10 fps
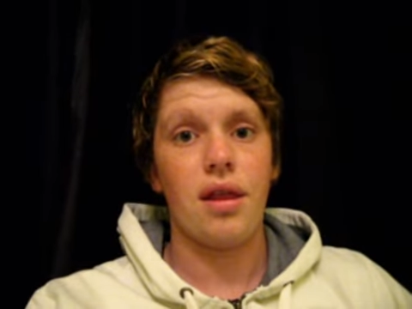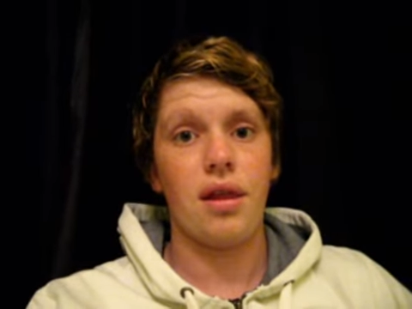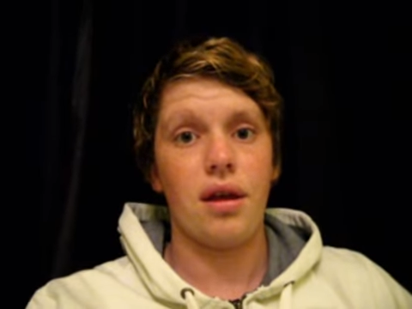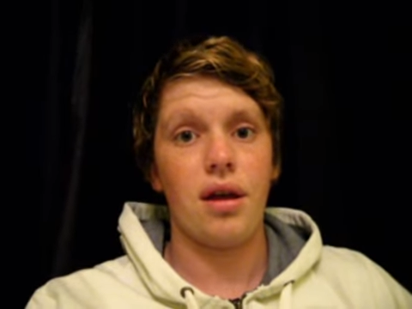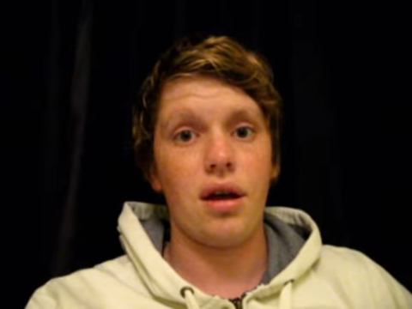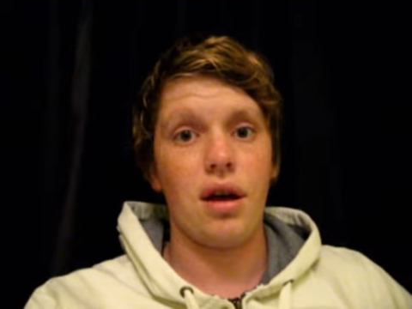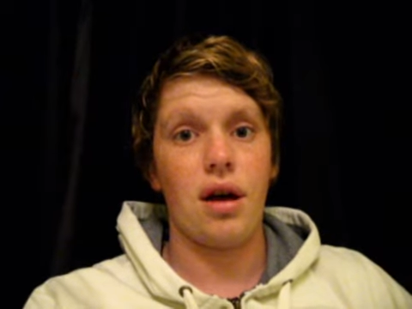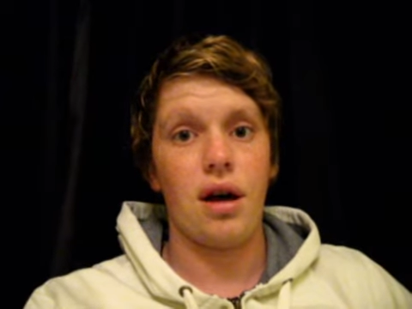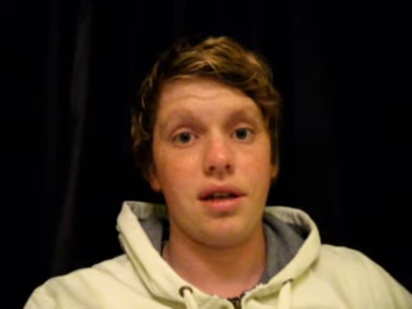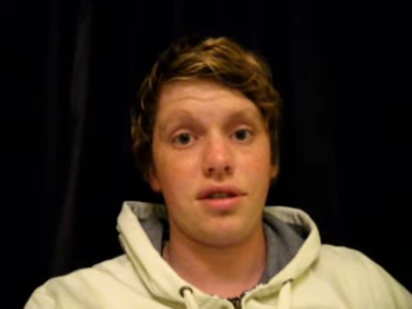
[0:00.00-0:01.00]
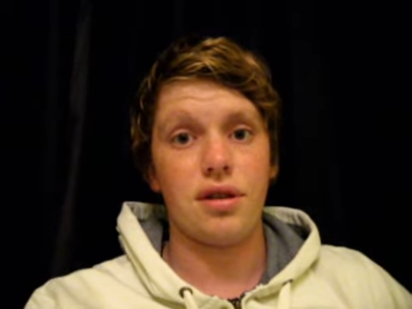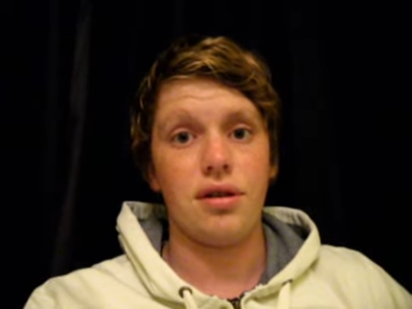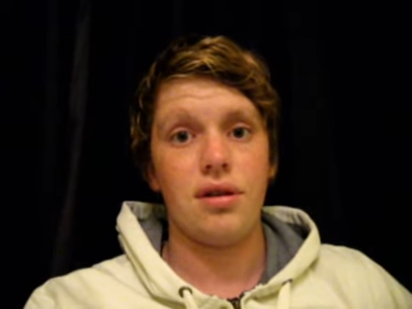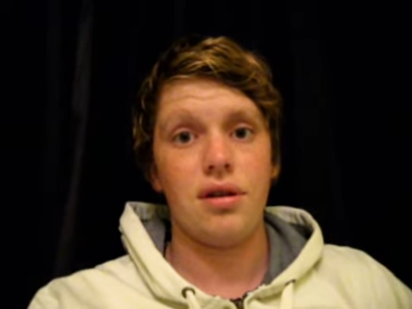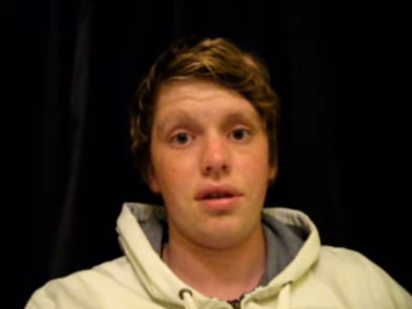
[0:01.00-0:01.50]
the
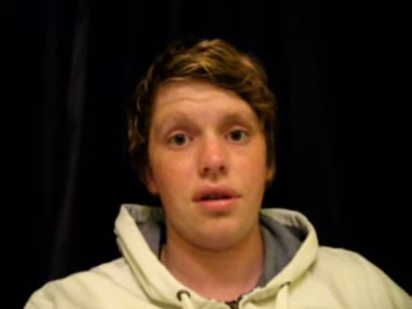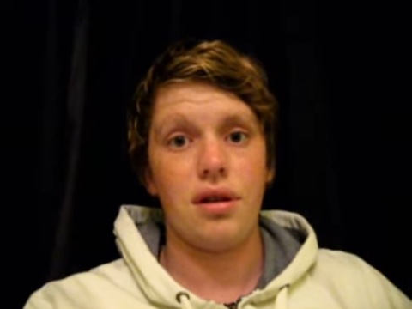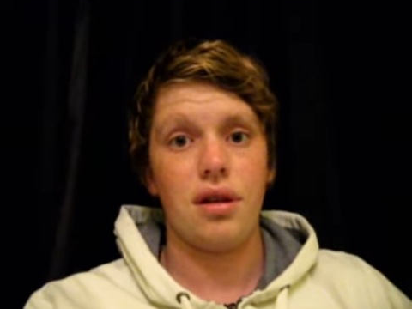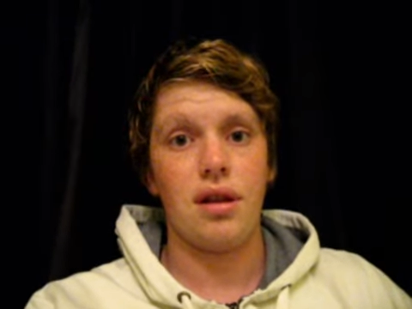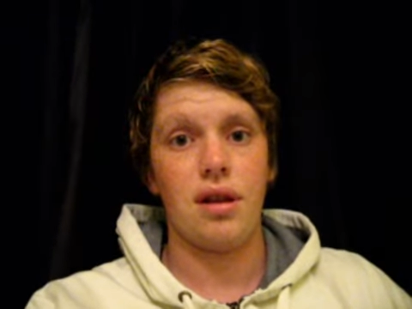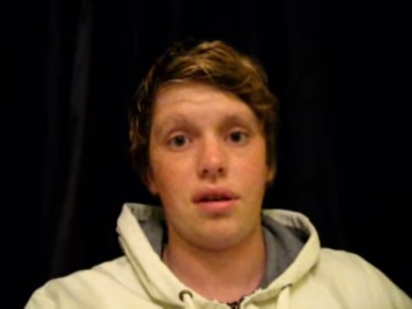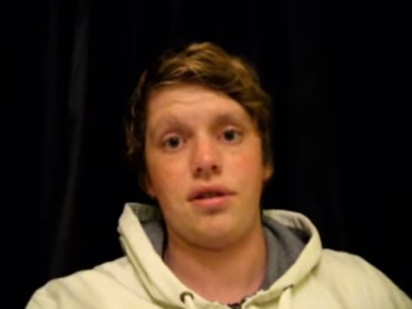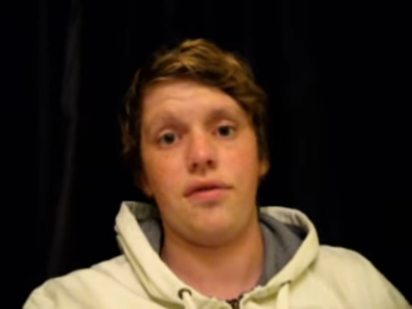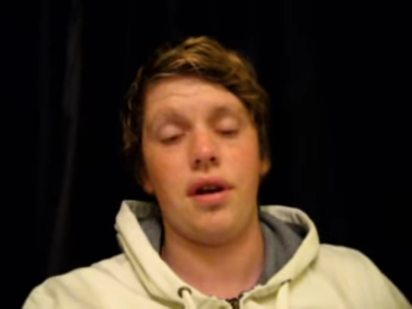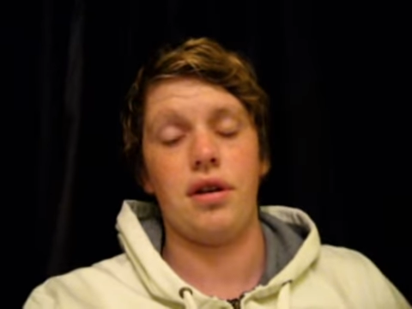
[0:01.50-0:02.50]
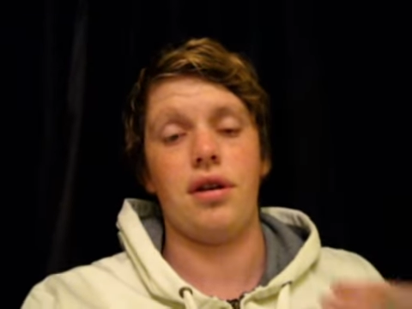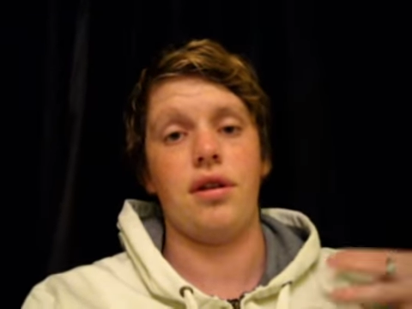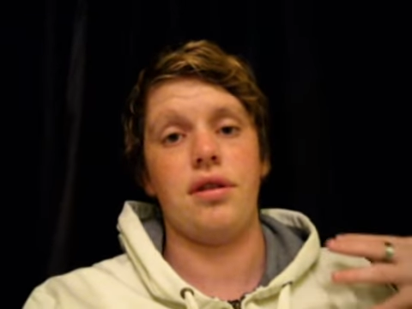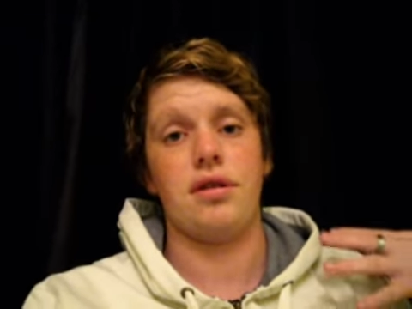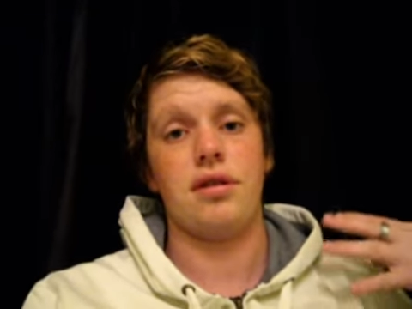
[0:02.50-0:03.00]
ISO that is found
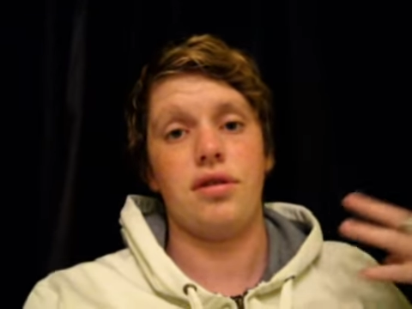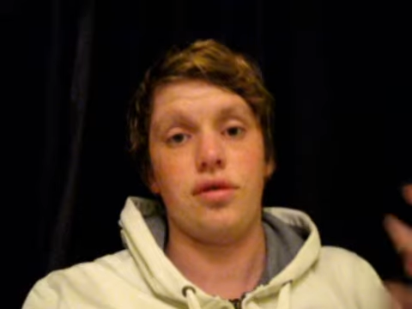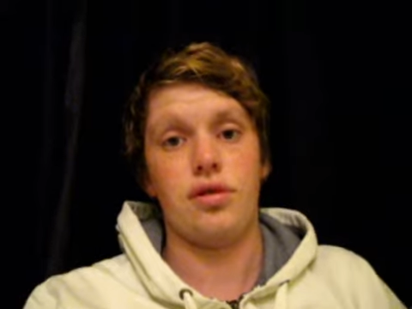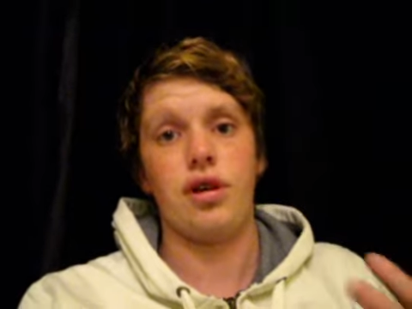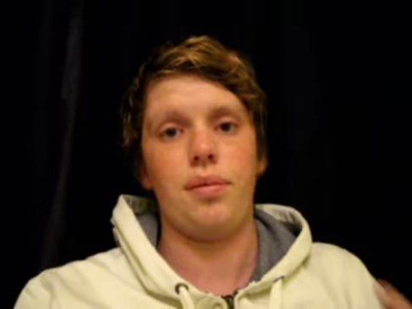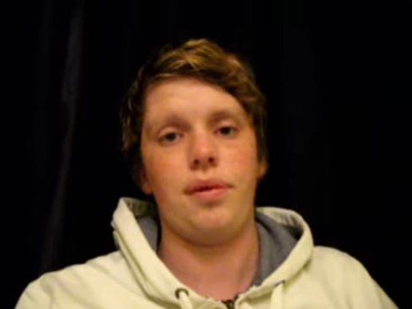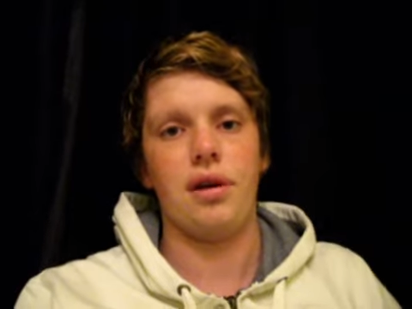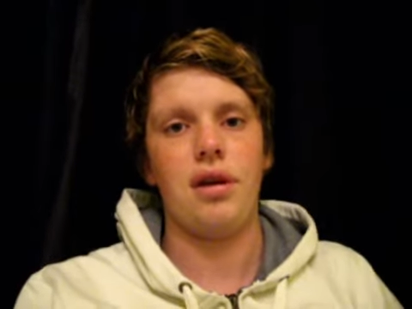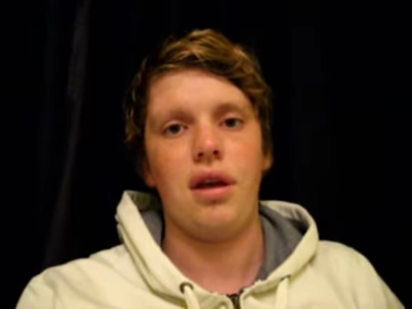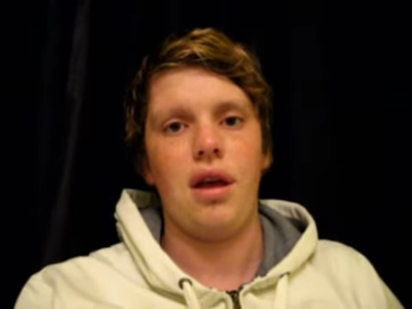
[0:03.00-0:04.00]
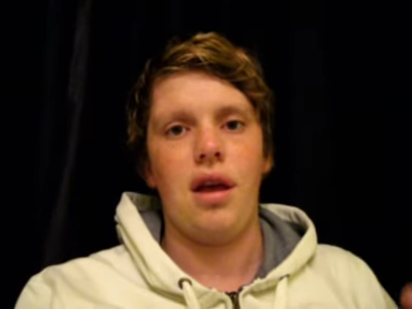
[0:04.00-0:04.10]
on this utopia,